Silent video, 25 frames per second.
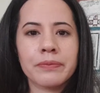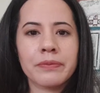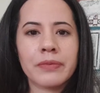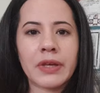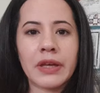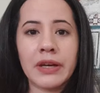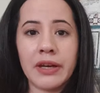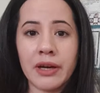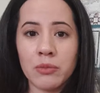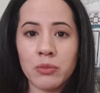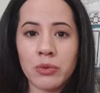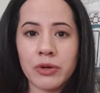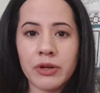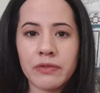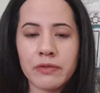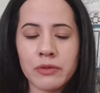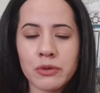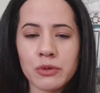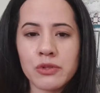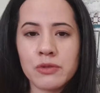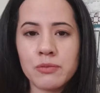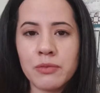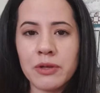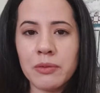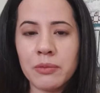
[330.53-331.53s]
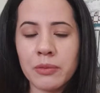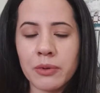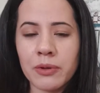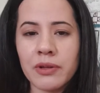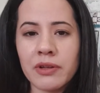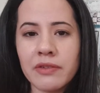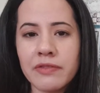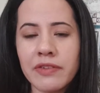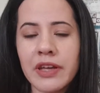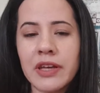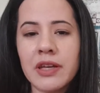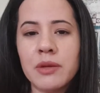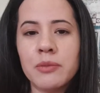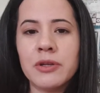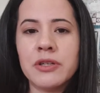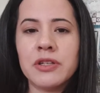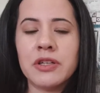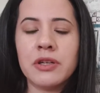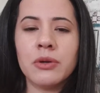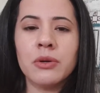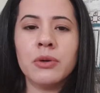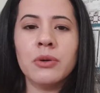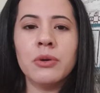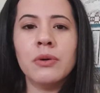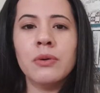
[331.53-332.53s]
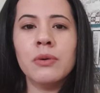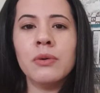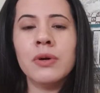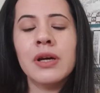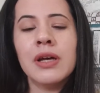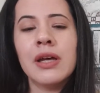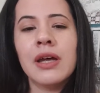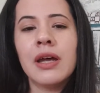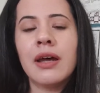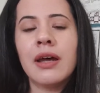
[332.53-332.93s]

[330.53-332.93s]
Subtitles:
and I'm one of those people, if anybody who,